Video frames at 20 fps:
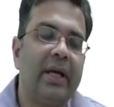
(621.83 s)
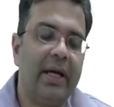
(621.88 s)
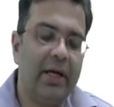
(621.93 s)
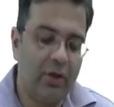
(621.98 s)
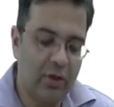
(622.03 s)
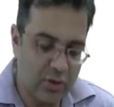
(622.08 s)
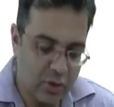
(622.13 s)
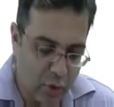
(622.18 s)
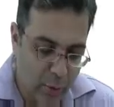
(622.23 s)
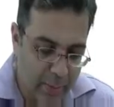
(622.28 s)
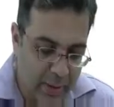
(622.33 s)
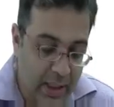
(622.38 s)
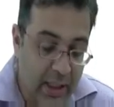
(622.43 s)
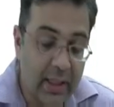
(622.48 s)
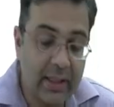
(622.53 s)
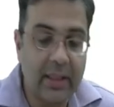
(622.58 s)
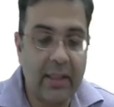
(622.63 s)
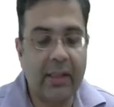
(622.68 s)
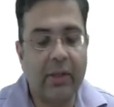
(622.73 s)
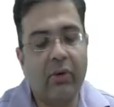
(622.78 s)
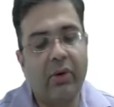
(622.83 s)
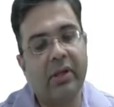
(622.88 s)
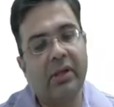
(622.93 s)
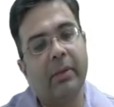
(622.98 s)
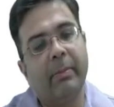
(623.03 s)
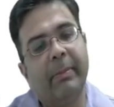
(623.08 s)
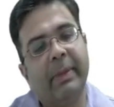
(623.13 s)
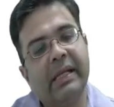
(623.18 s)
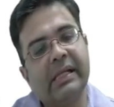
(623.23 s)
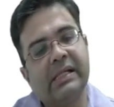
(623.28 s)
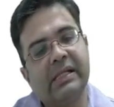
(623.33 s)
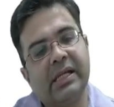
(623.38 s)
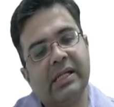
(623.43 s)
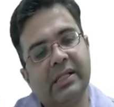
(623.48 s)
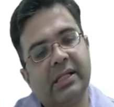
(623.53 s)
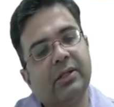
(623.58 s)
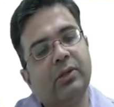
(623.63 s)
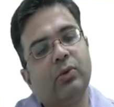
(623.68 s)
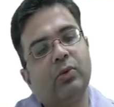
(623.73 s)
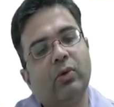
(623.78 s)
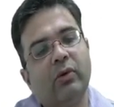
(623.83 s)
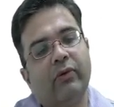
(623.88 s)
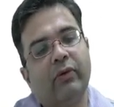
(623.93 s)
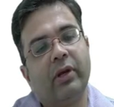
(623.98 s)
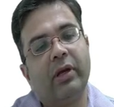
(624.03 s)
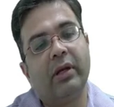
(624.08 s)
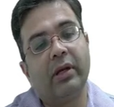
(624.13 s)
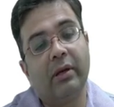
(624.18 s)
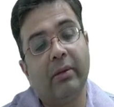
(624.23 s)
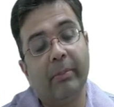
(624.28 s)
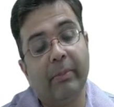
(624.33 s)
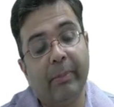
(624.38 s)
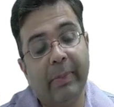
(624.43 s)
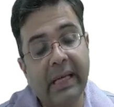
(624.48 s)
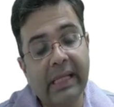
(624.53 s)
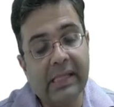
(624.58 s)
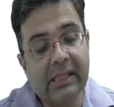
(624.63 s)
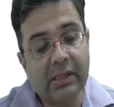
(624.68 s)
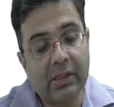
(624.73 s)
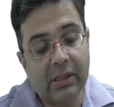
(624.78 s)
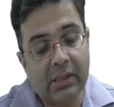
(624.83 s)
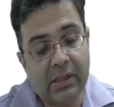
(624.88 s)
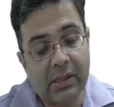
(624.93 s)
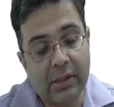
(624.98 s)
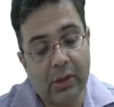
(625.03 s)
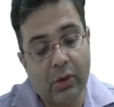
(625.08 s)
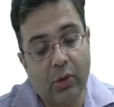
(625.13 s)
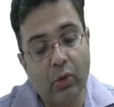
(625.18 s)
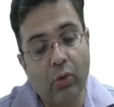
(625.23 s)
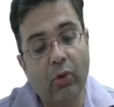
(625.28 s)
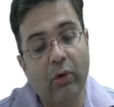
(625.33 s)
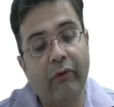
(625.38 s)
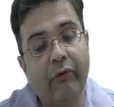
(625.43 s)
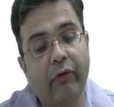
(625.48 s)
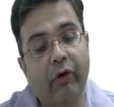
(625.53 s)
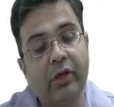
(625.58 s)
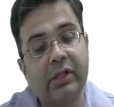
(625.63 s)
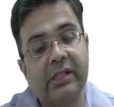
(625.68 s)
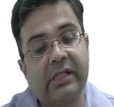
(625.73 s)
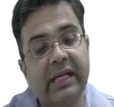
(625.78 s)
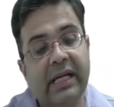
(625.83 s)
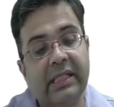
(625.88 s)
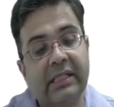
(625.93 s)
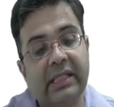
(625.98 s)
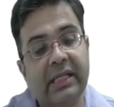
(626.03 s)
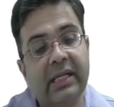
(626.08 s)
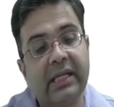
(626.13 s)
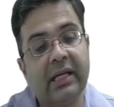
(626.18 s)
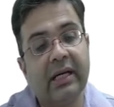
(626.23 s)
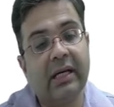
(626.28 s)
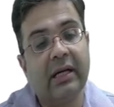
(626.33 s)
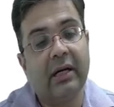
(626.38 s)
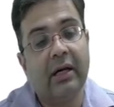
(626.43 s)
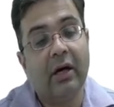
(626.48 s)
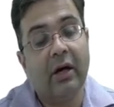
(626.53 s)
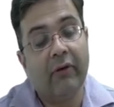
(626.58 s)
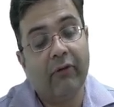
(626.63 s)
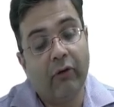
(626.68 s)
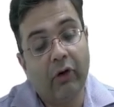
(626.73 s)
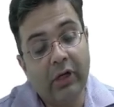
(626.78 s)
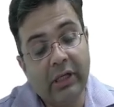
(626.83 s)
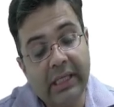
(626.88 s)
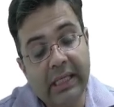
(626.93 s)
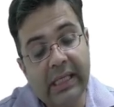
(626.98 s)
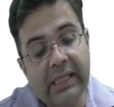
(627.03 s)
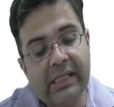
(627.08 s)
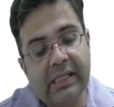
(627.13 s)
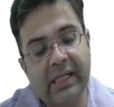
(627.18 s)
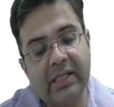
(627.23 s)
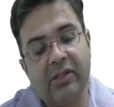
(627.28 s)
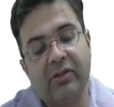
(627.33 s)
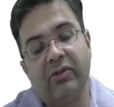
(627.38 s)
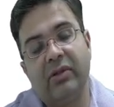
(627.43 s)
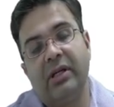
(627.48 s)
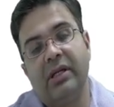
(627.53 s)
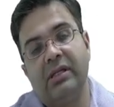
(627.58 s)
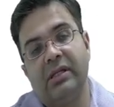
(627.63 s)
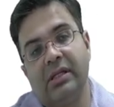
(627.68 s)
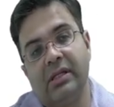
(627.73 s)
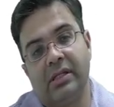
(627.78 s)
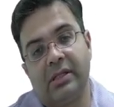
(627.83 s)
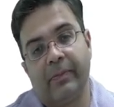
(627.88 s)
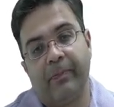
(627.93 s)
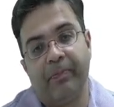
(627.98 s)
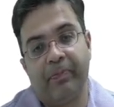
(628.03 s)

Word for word: Endoscopic ultrasound is the best staging tool for best tool for staging for T stage of the disease.